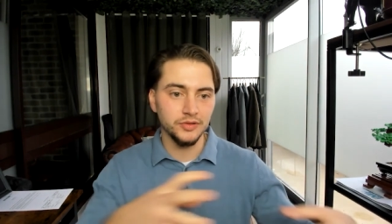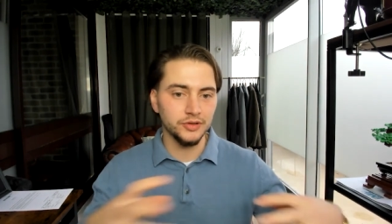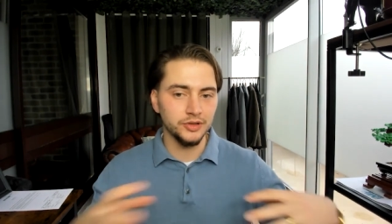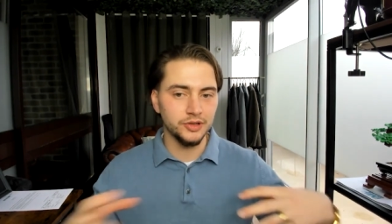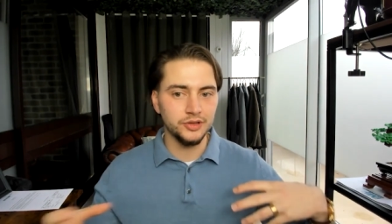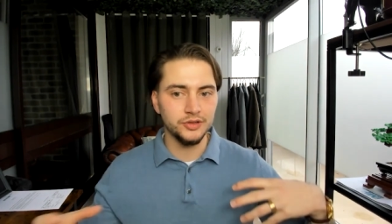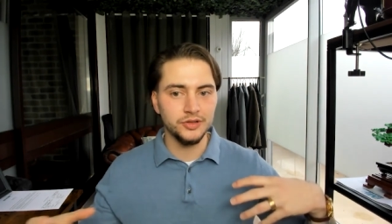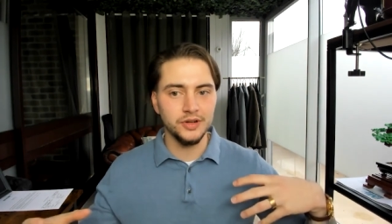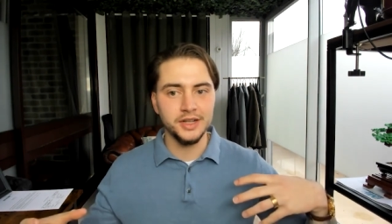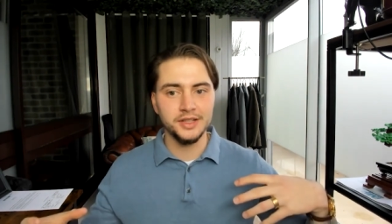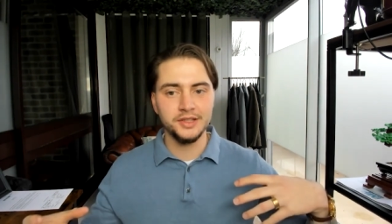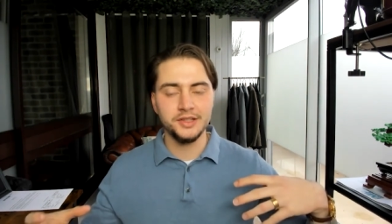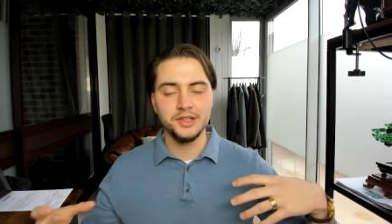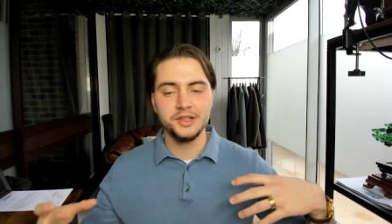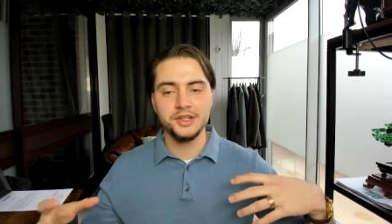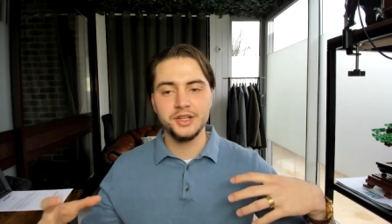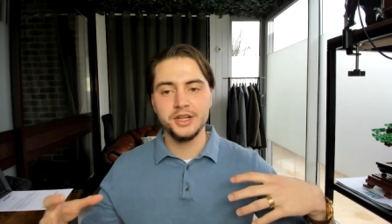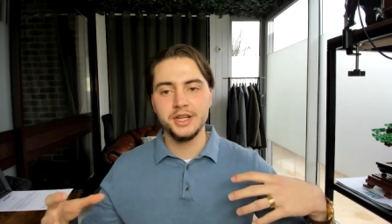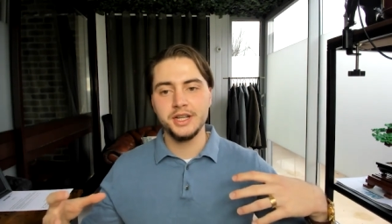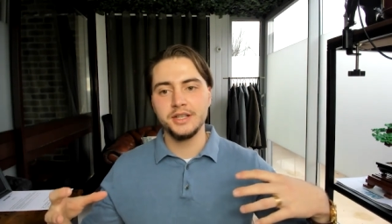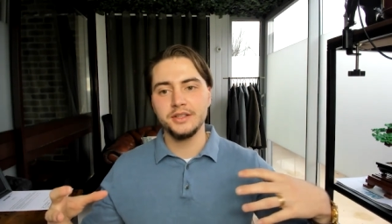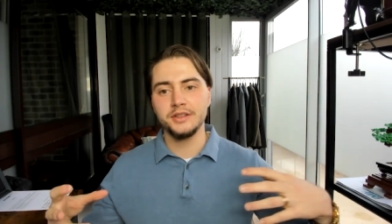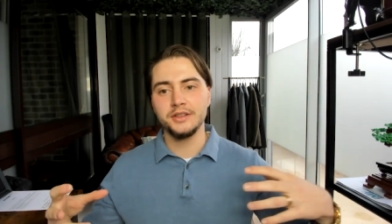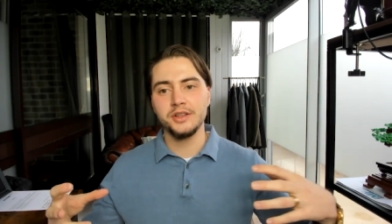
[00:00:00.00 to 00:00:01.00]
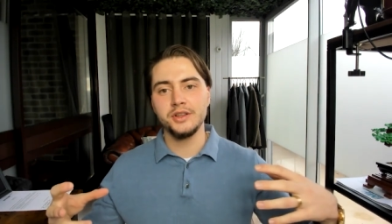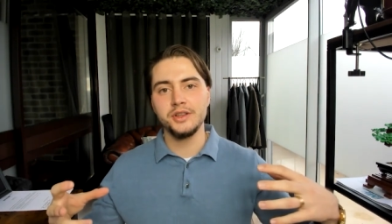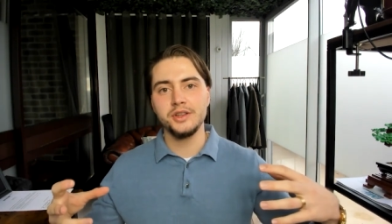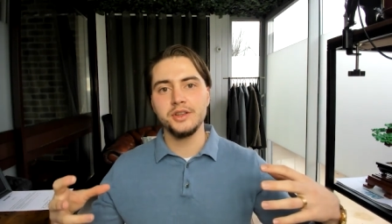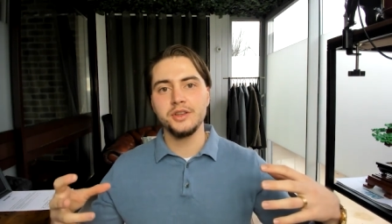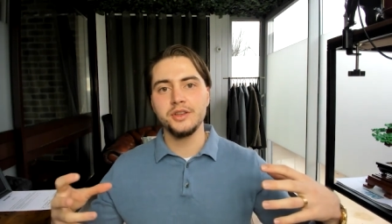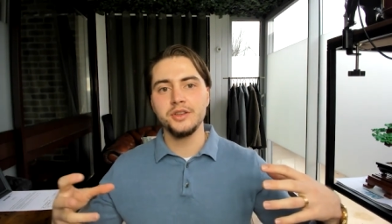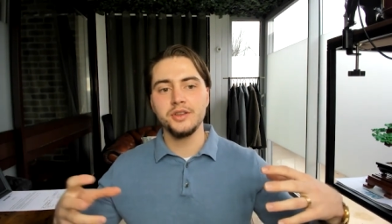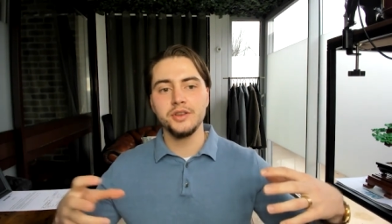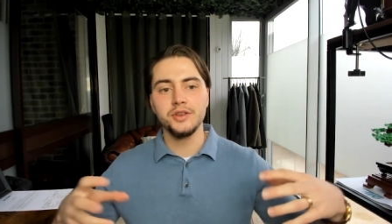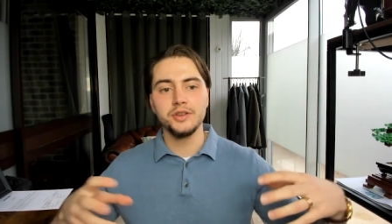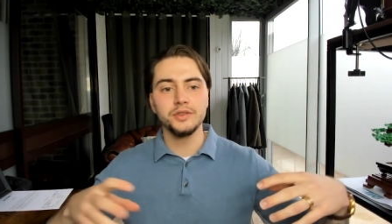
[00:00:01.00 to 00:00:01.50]
or strategies that
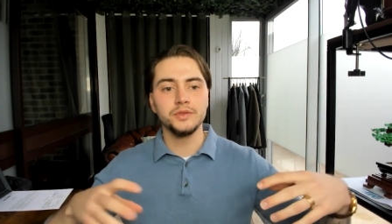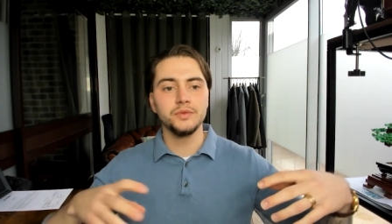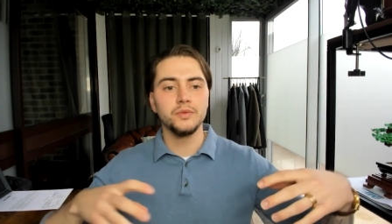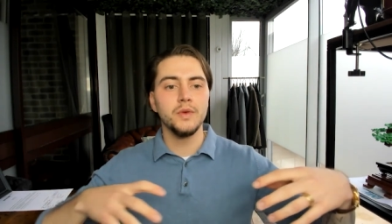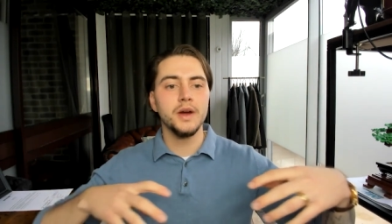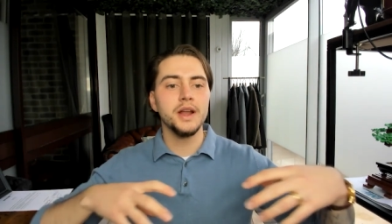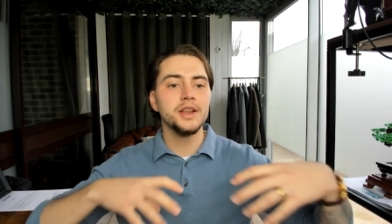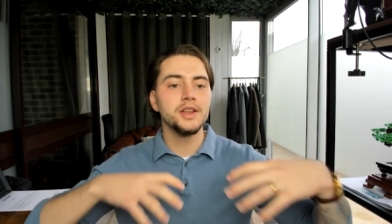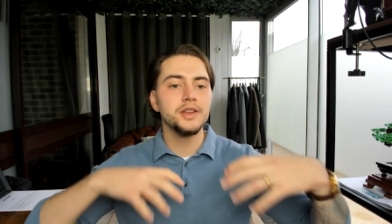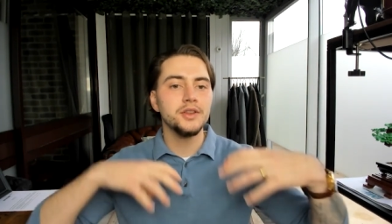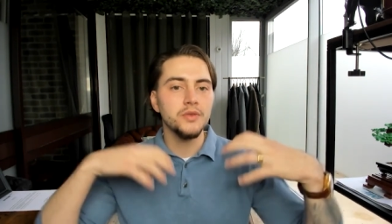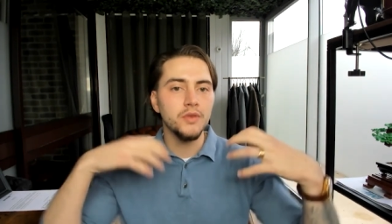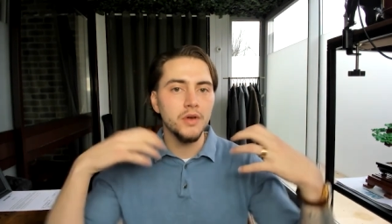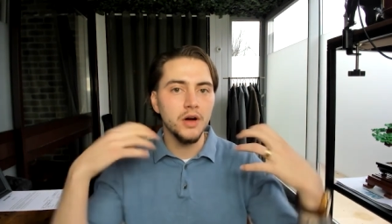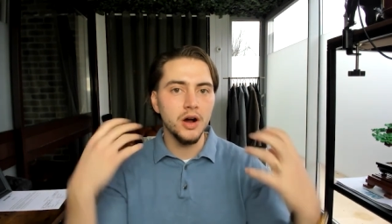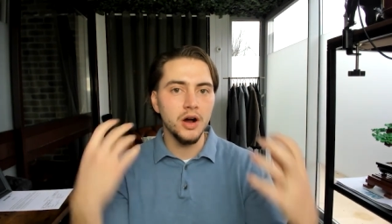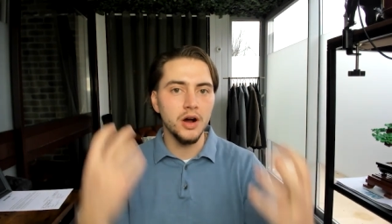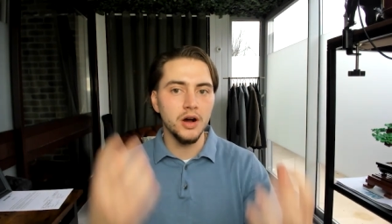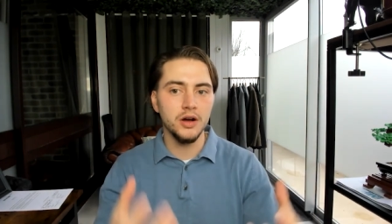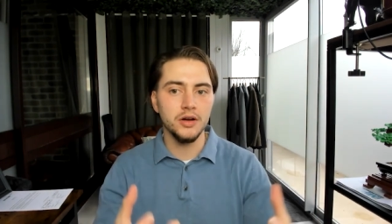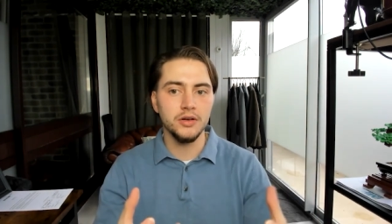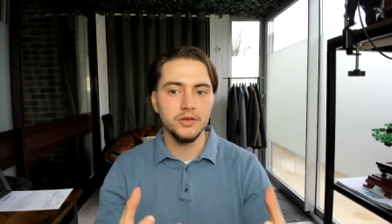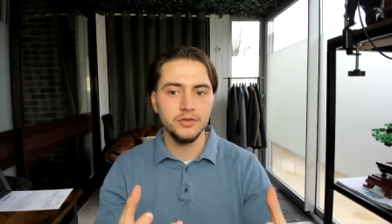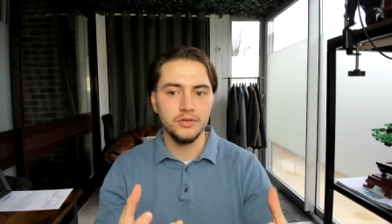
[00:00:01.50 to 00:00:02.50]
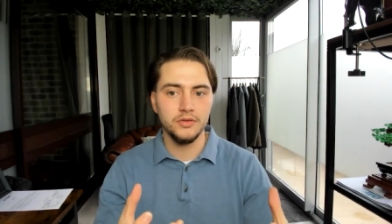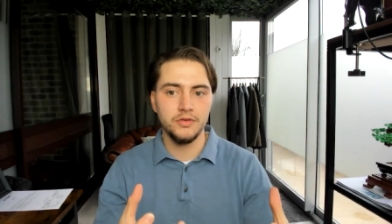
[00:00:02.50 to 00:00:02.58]
you use when you are